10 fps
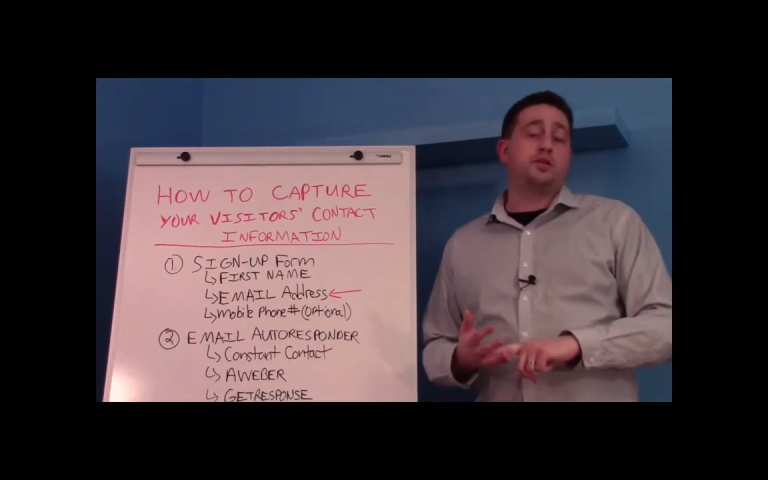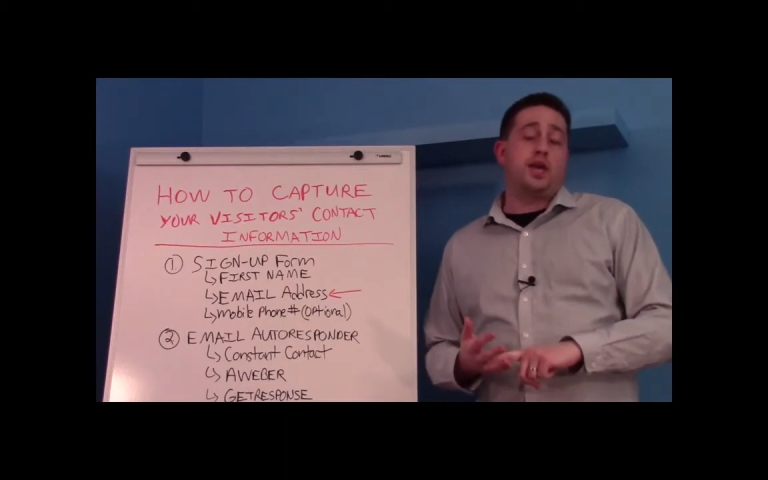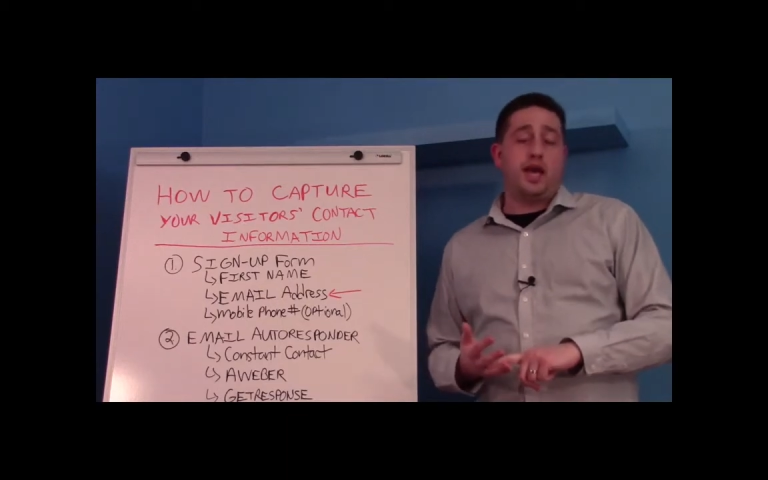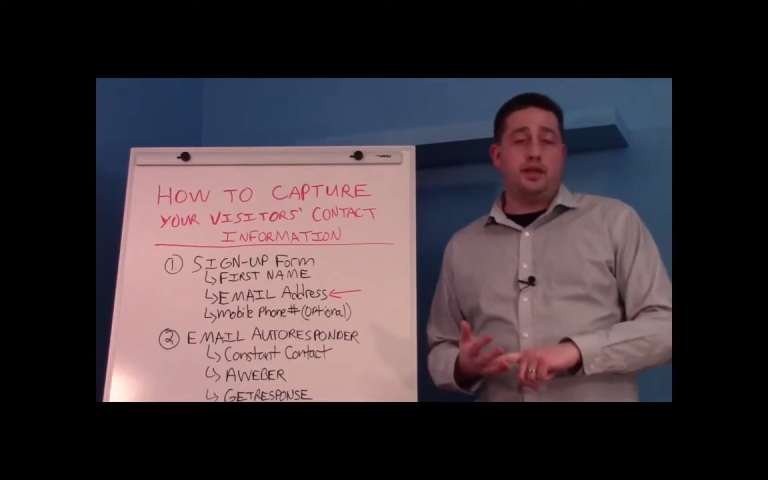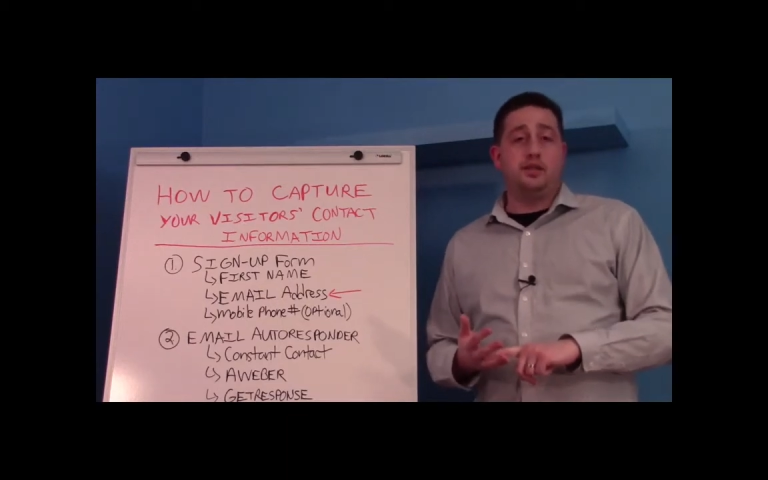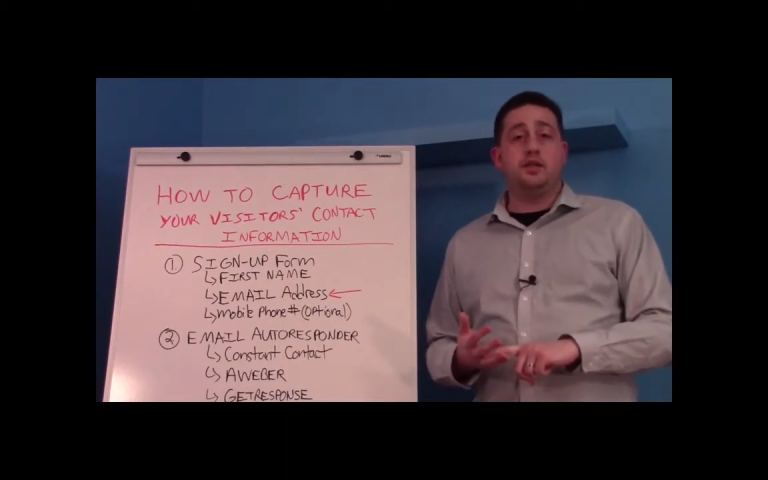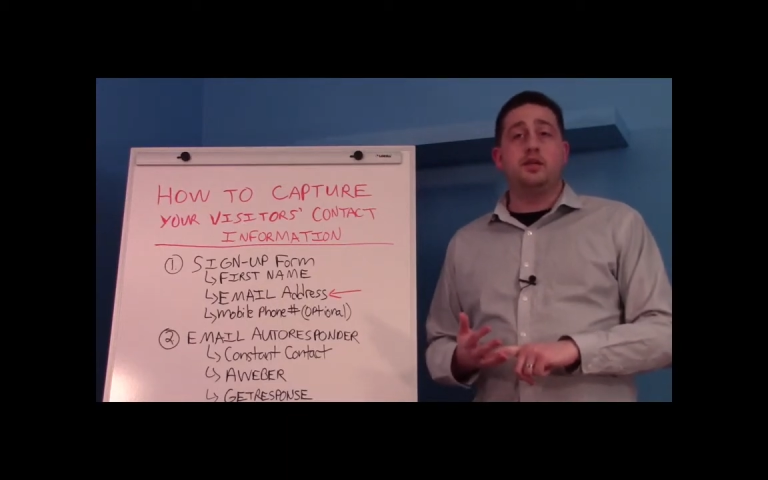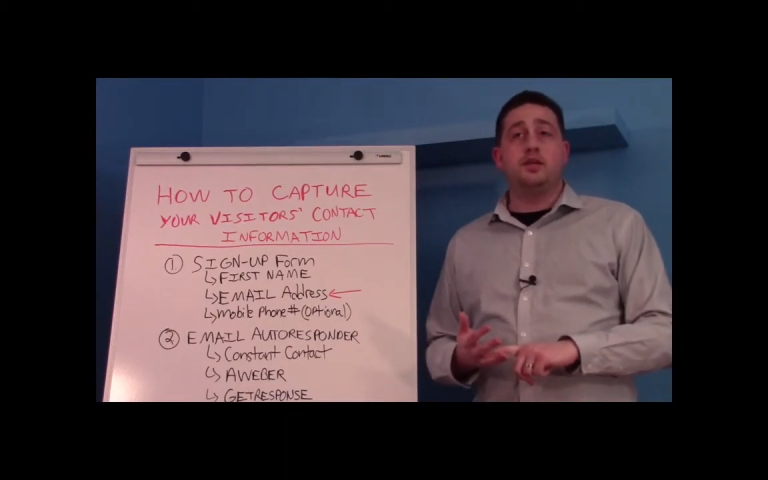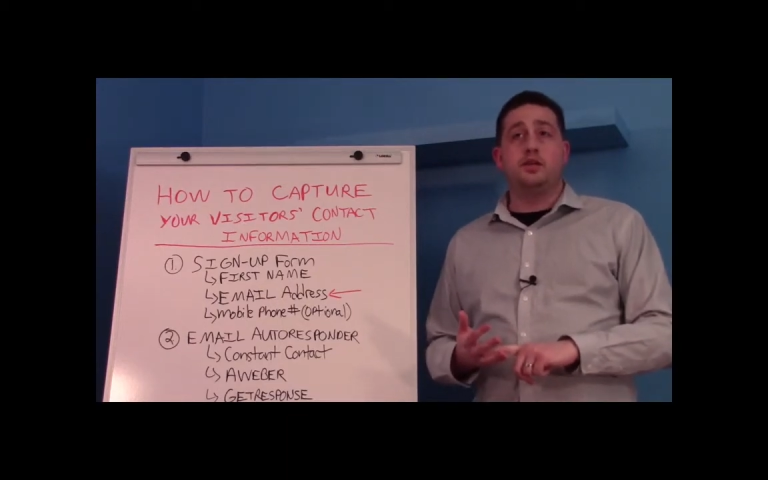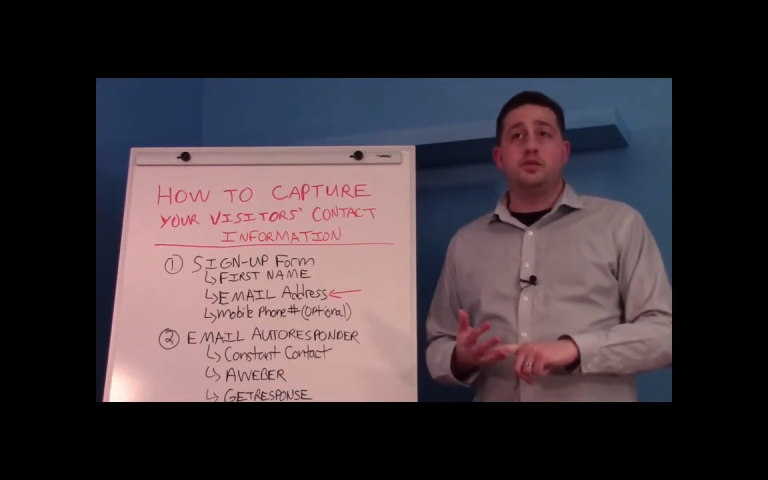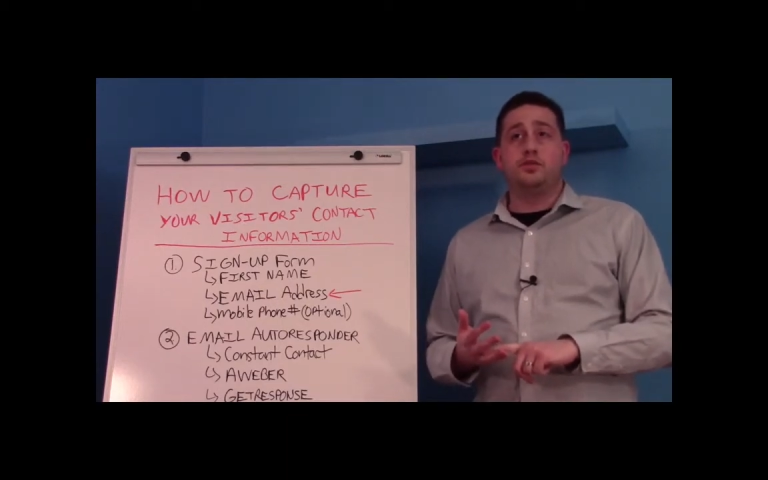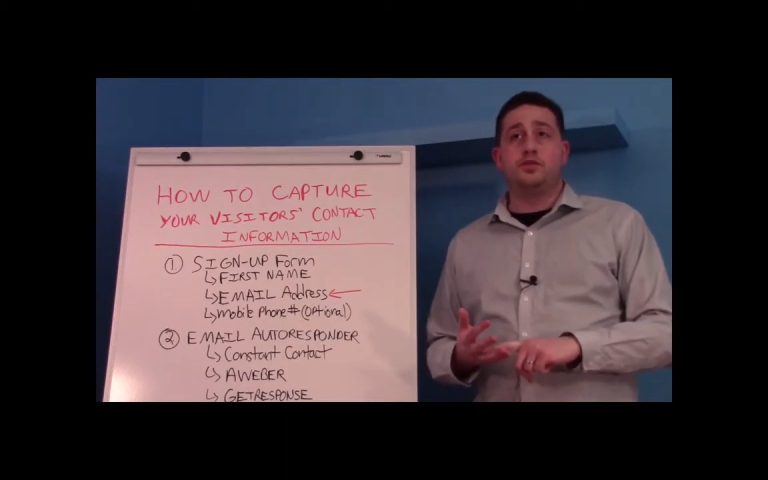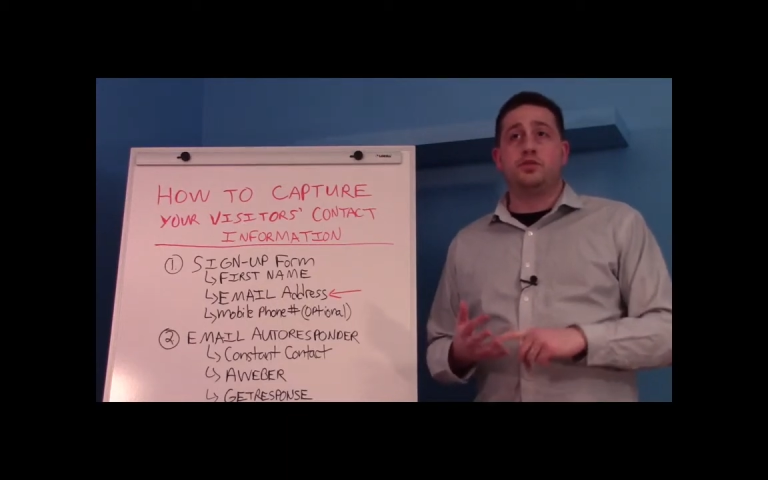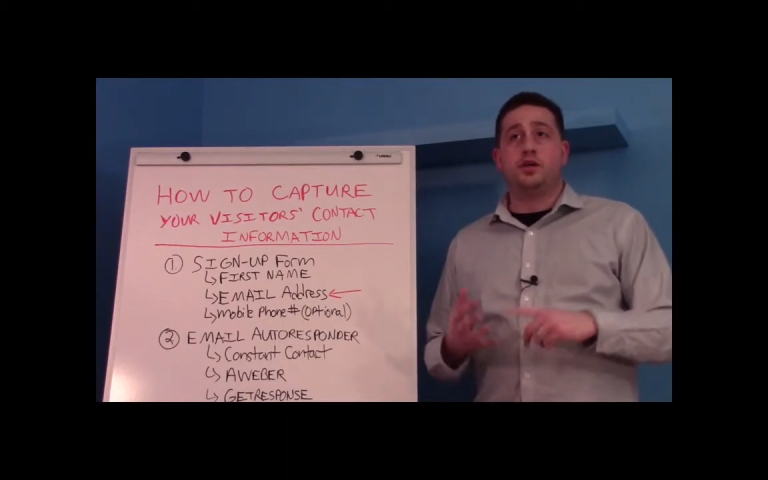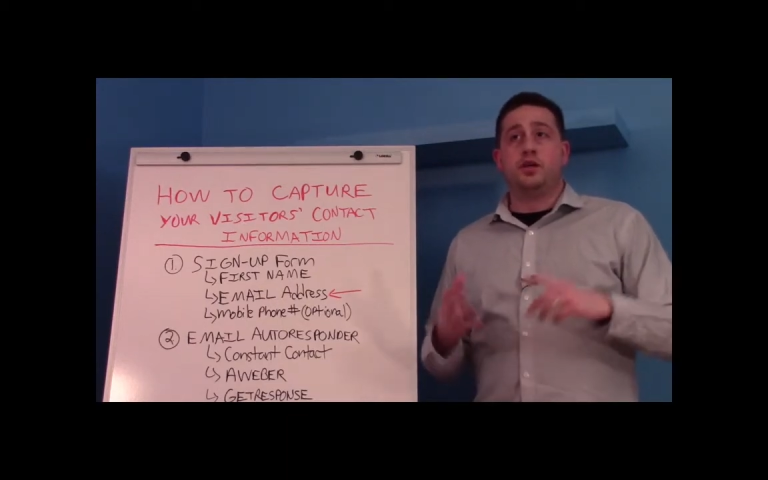look at it is